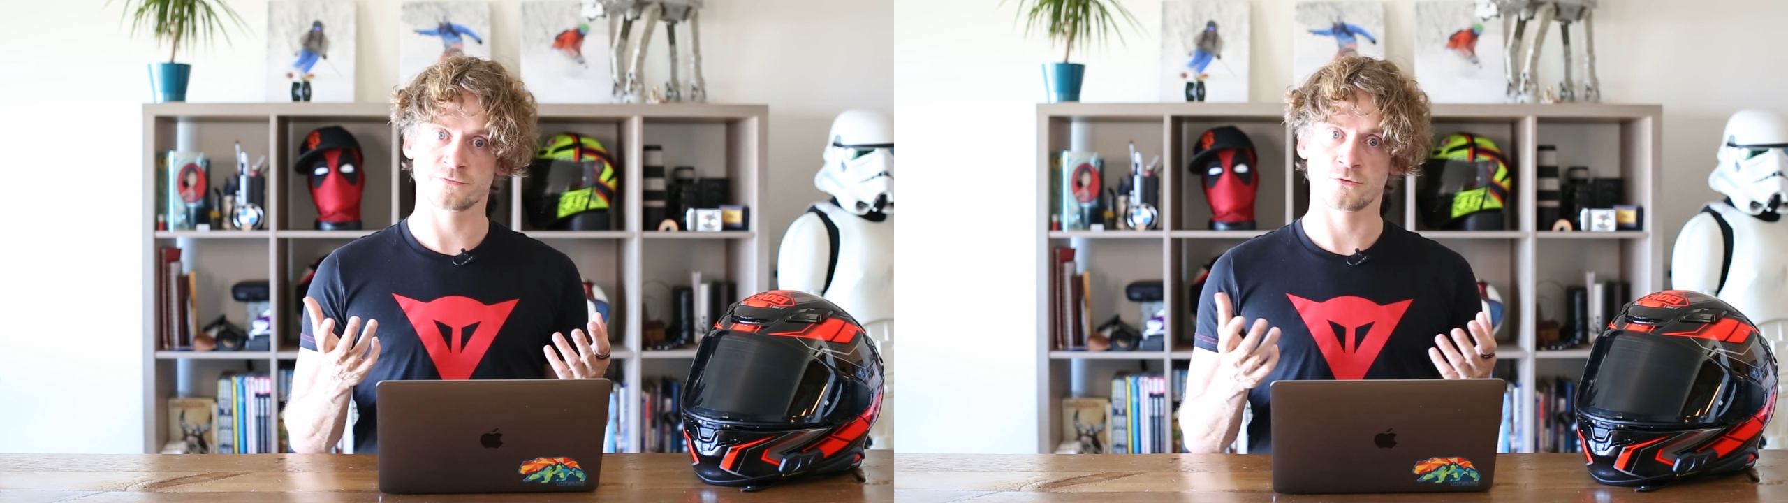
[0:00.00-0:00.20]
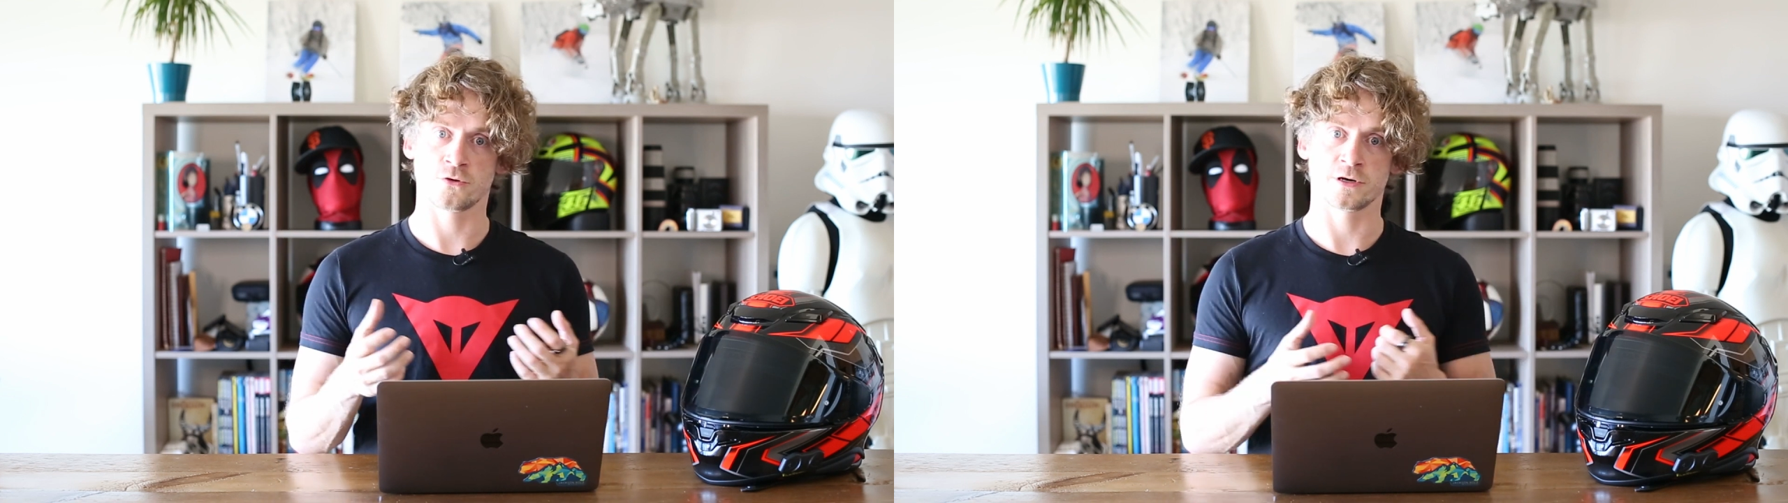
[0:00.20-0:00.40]

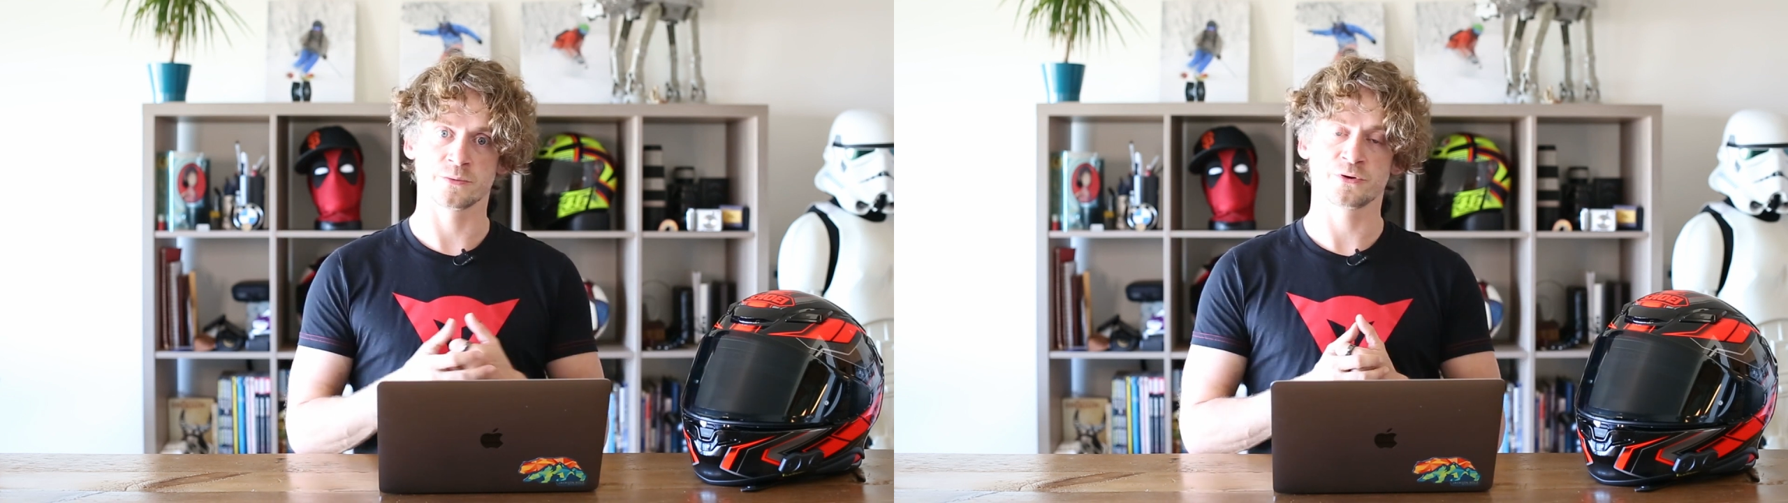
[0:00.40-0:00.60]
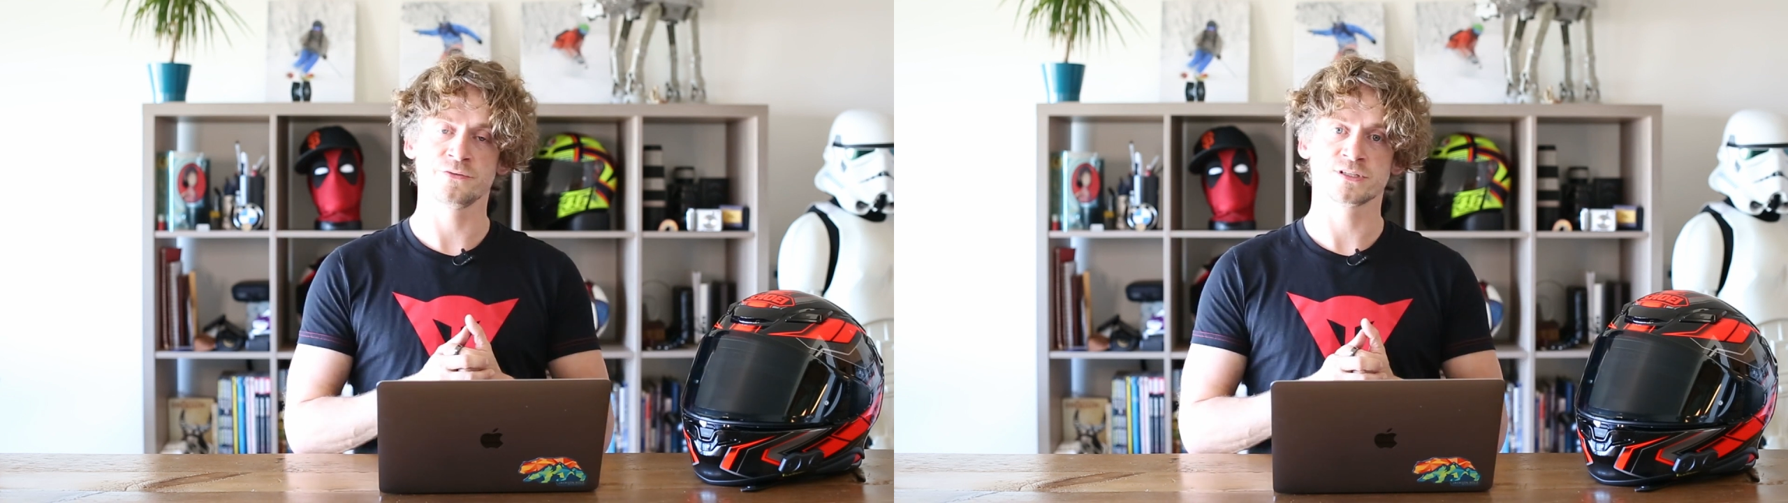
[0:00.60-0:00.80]
for the
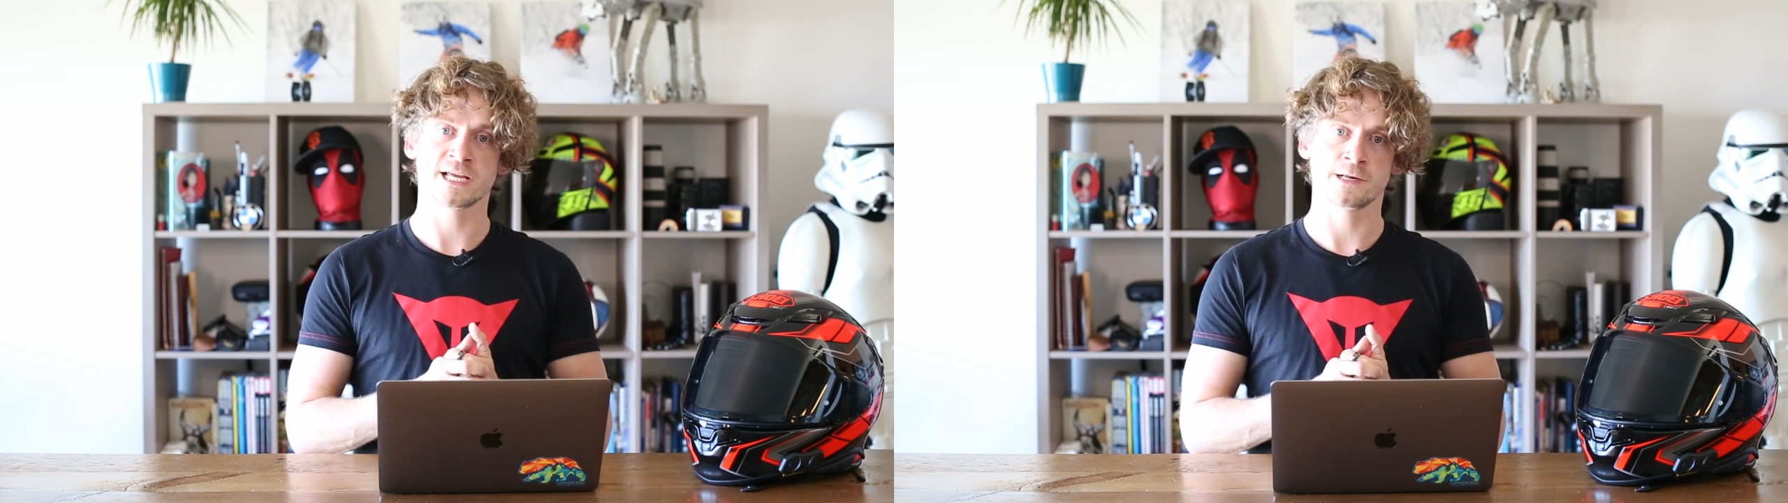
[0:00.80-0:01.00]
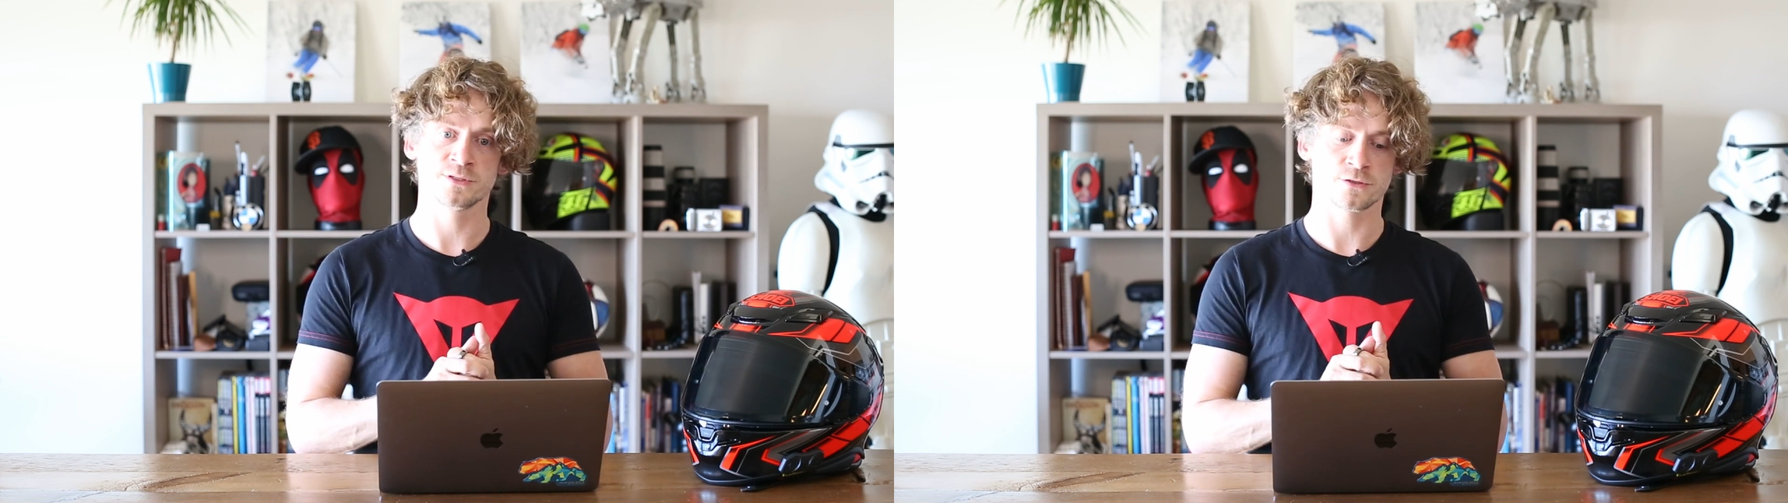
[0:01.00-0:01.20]
previous
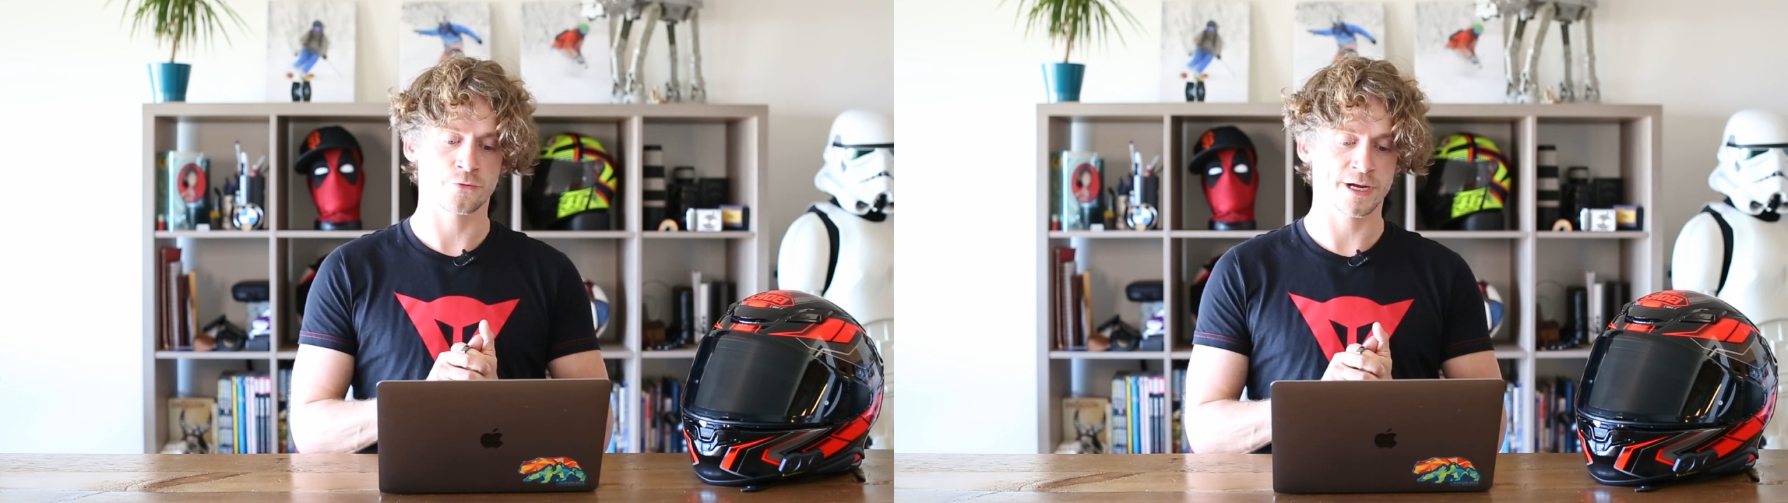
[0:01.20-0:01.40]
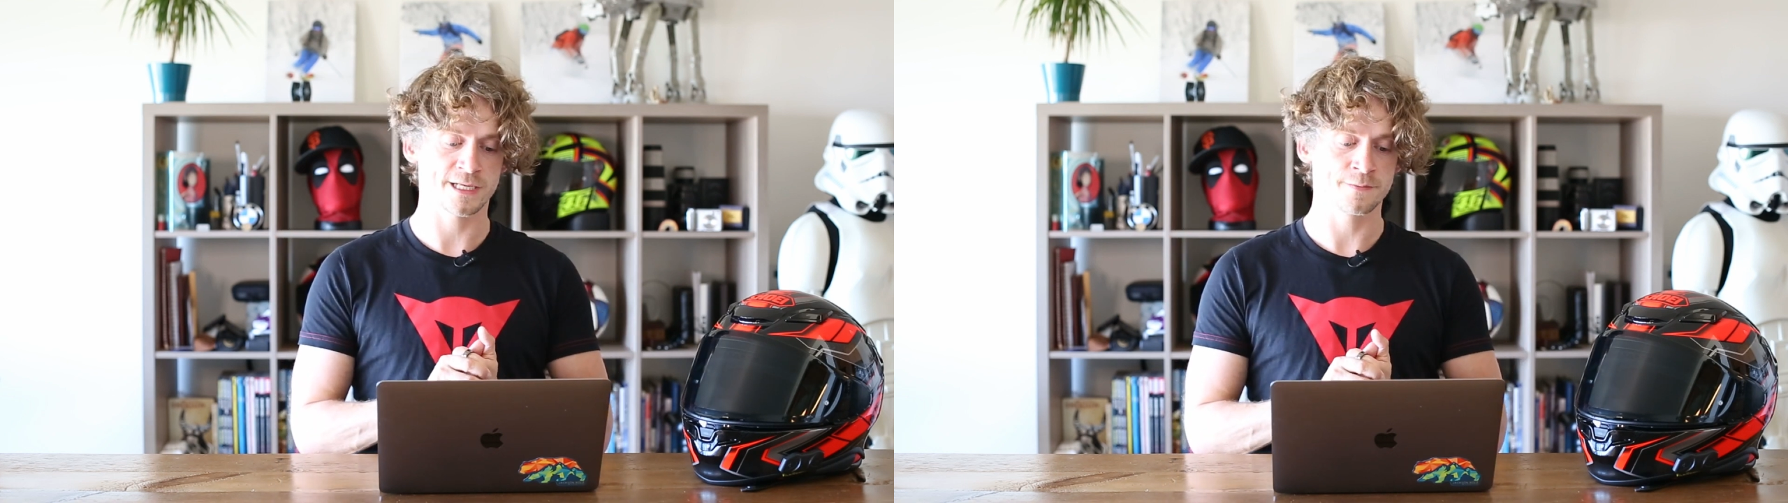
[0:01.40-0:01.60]
helmets
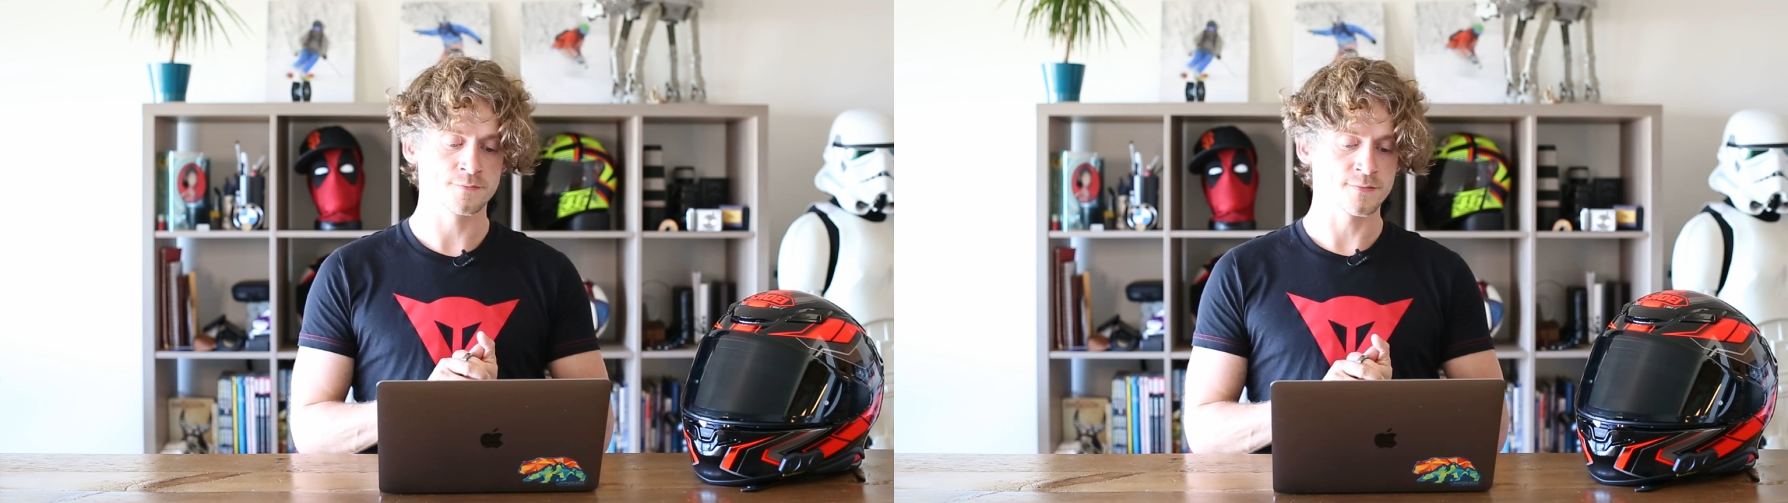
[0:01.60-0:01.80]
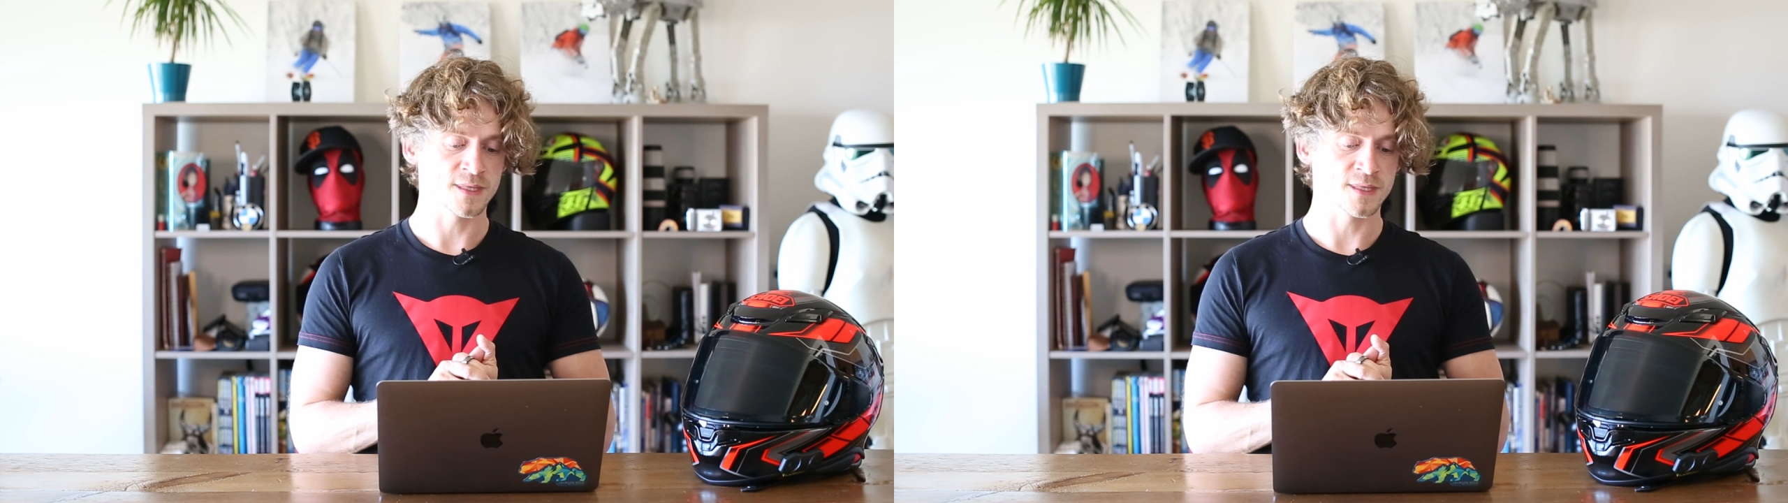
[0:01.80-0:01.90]
already,